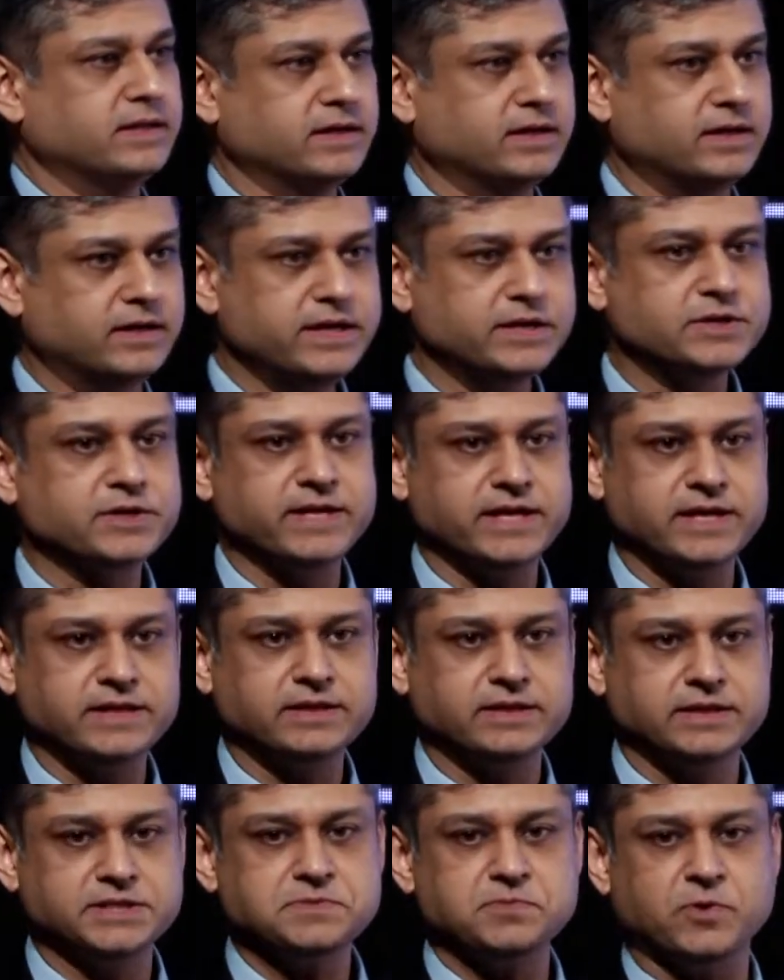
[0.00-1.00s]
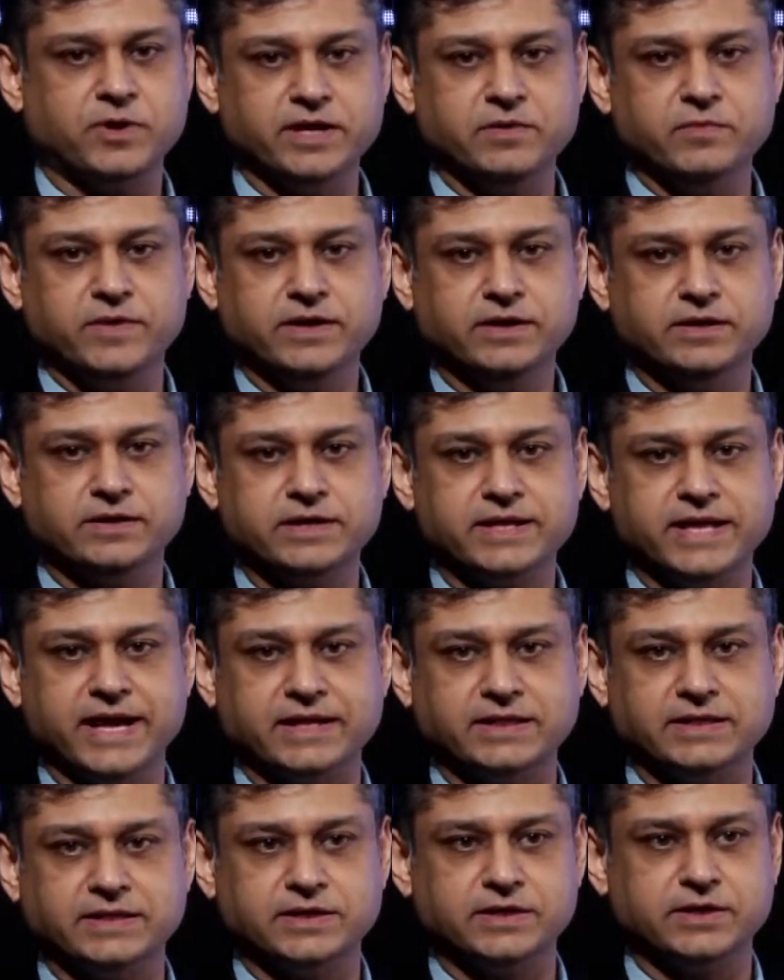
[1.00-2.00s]
Earlier today, this morning, we heard
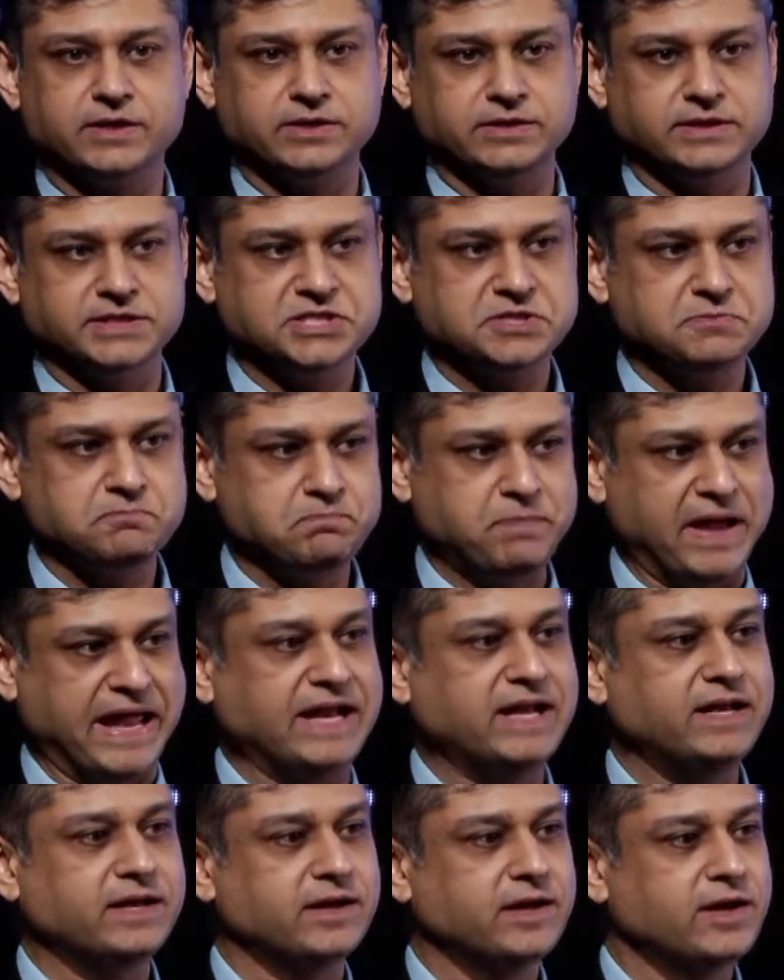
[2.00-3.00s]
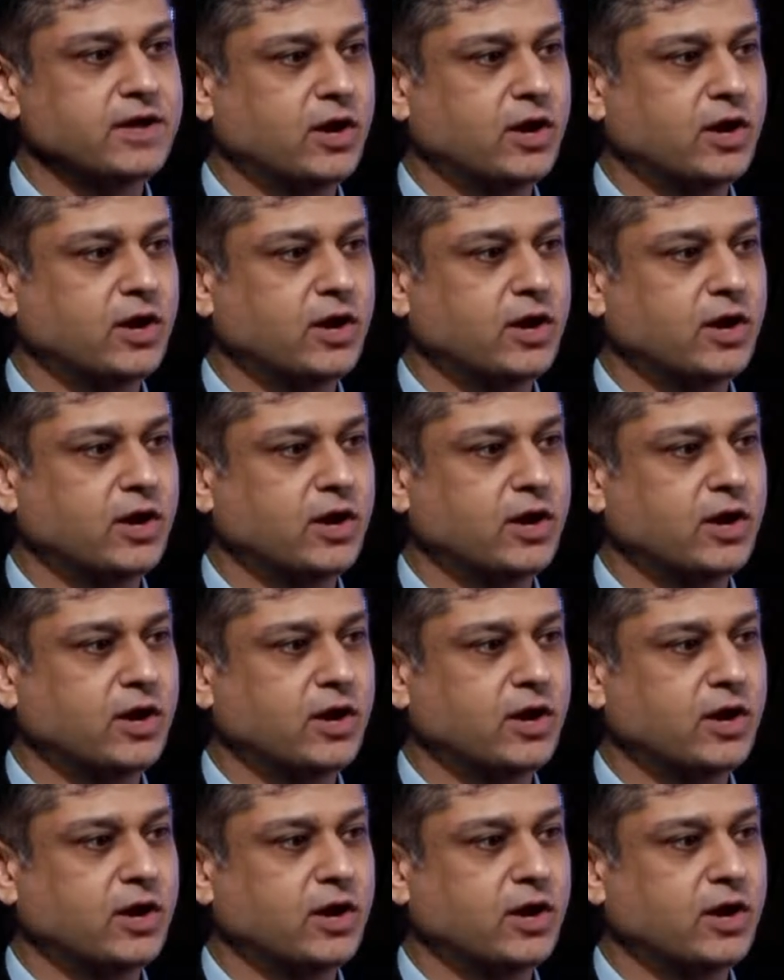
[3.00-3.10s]
that the spend